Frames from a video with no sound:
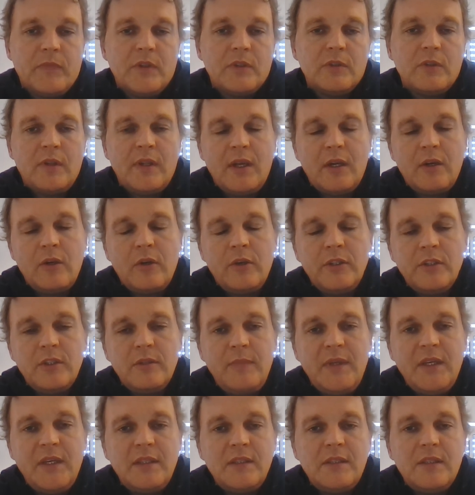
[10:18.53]
So that also
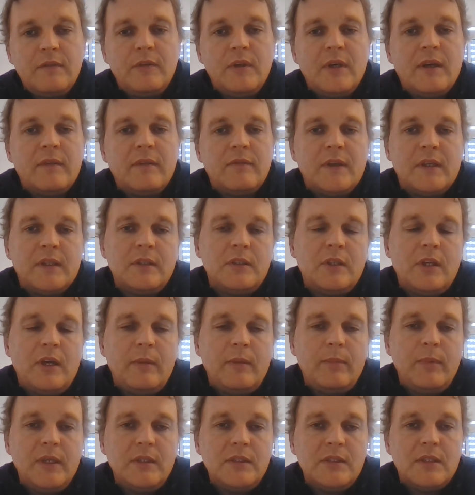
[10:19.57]
means if you have other
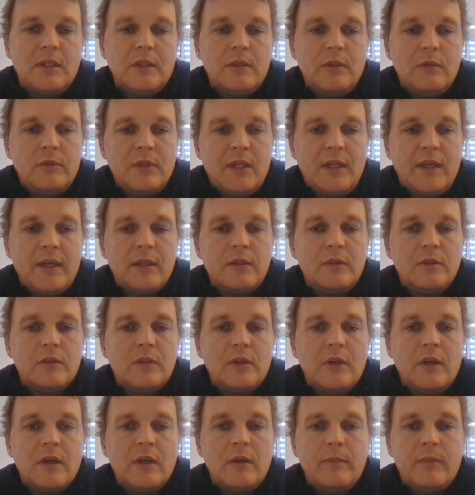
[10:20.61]
topics that you would like to
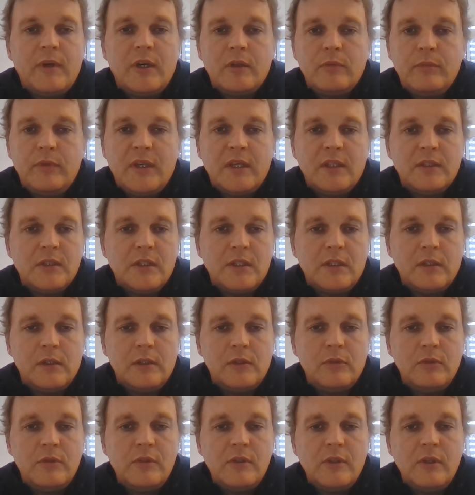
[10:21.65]
talk about, we can still
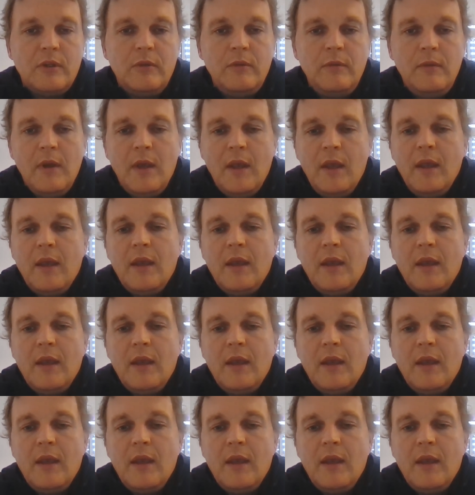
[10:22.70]
do so